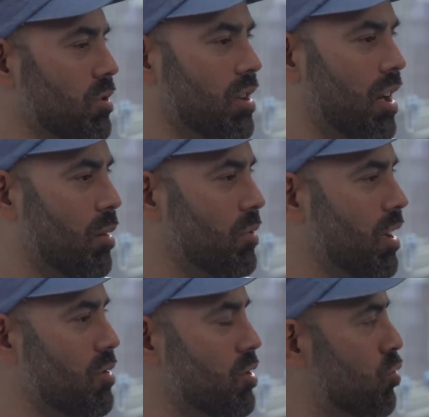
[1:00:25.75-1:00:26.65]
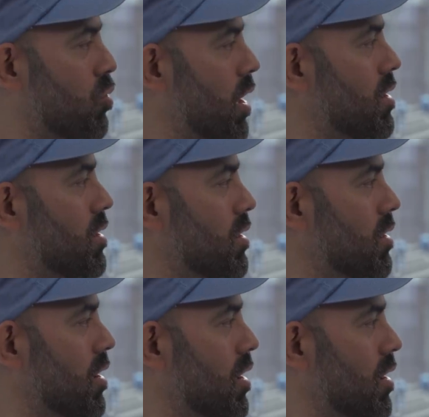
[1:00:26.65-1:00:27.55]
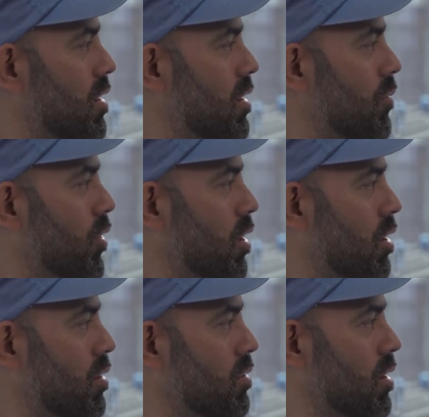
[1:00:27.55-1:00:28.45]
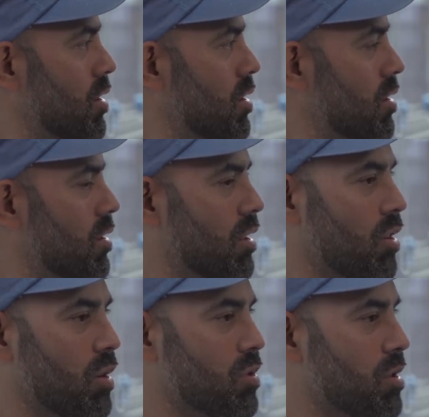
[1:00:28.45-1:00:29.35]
looking at him like he's crazy. Yeah. You know. Yeah. thought he was a